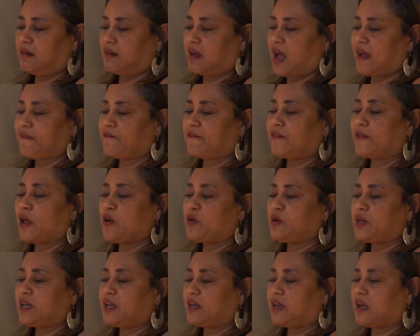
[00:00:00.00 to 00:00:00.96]
I
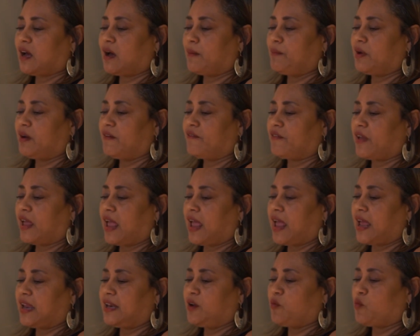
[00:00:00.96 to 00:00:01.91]
floated above
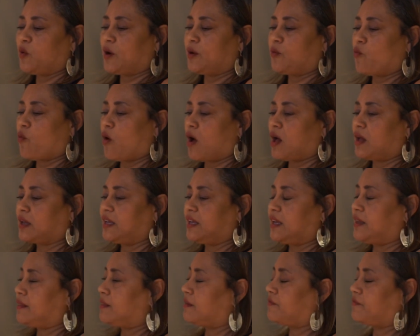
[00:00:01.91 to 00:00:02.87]
anyone
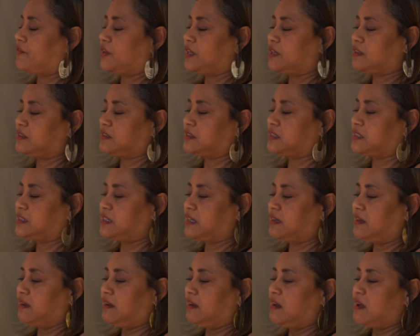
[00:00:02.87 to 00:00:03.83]
walking in the fields,
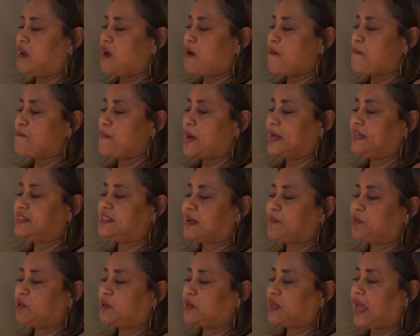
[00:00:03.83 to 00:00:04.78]
my
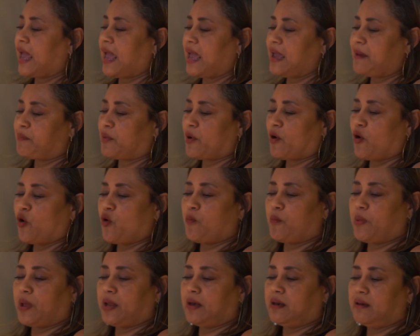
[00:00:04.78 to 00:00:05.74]
double cape
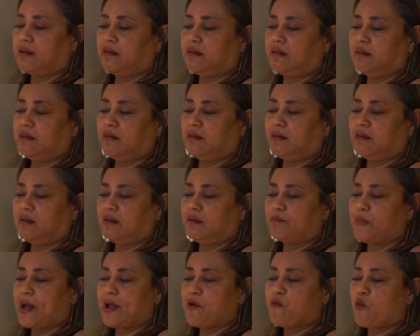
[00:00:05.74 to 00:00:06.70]
open,
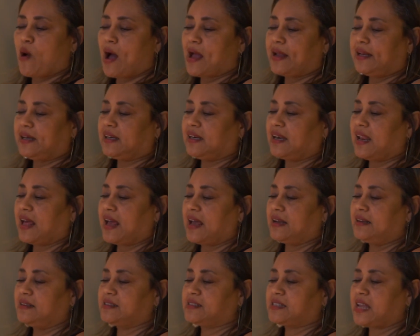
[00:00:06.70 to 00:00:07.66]
my white
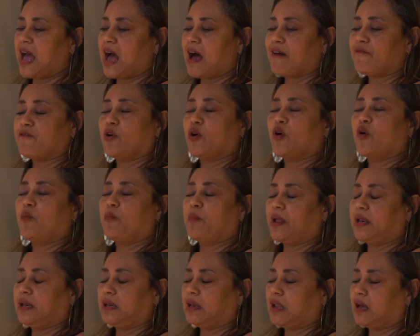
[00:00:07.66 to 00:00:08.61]
legs half
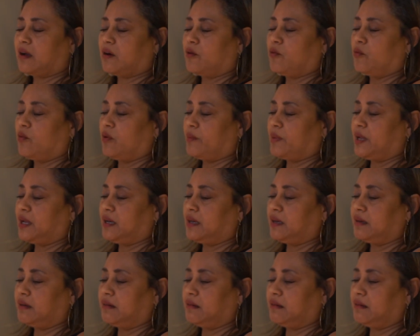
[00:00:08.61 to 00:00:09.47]
open like a woman.